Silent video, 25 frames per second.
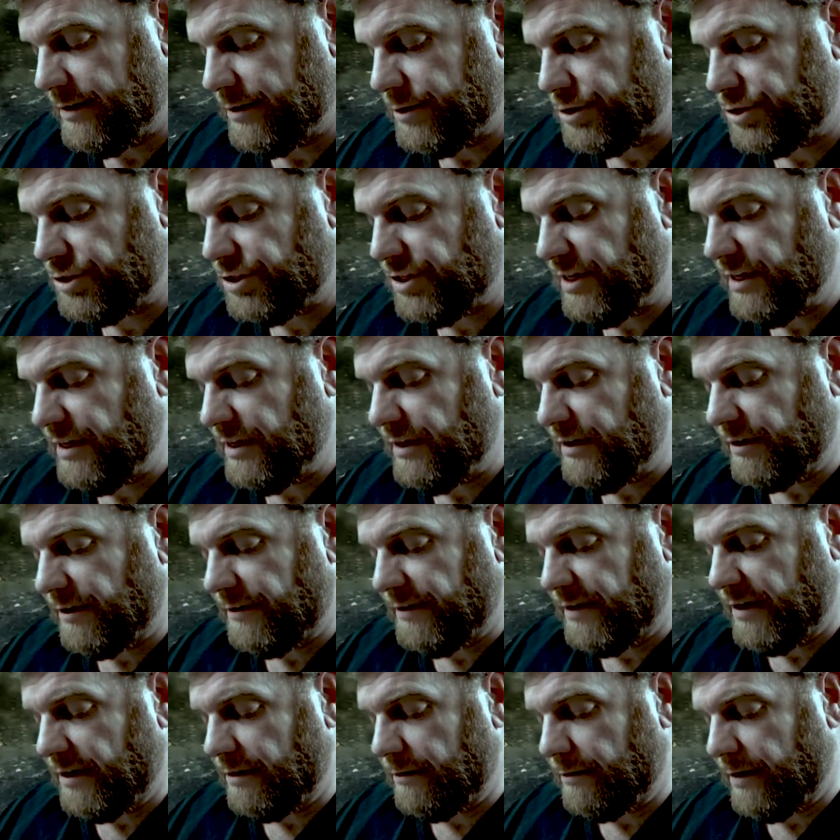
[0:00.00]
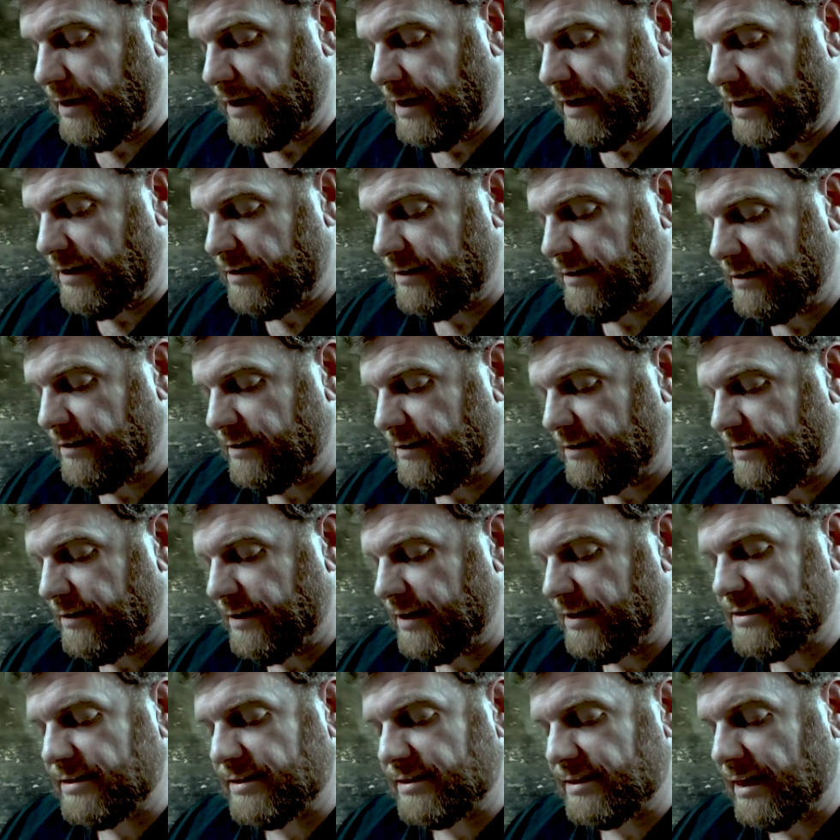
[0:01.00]
She, on the other hand,
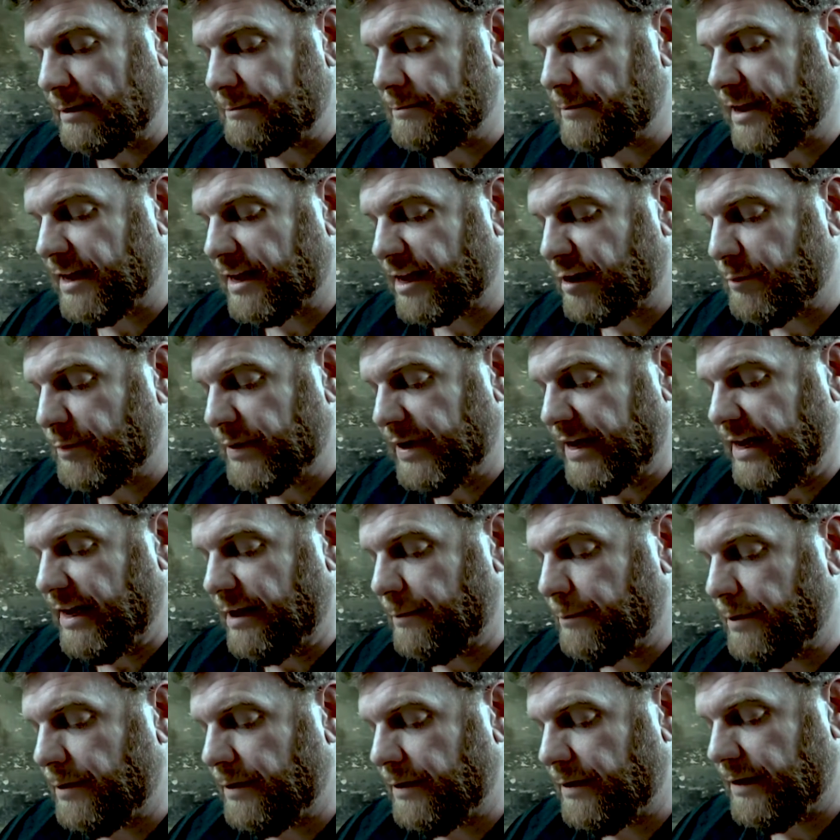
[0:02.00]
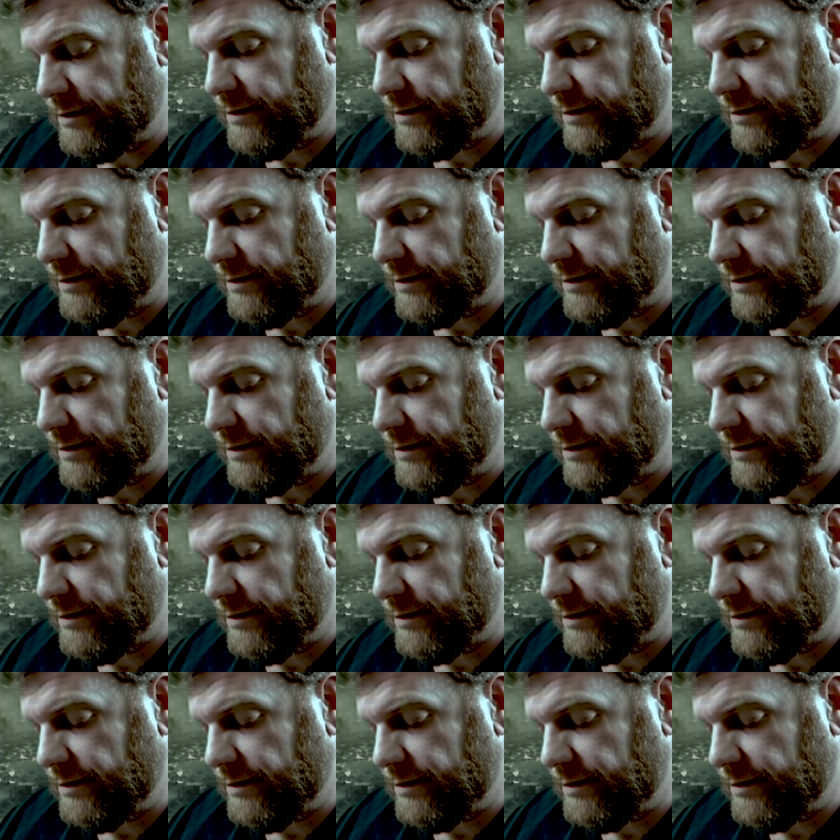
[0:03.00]
had slept like a babe.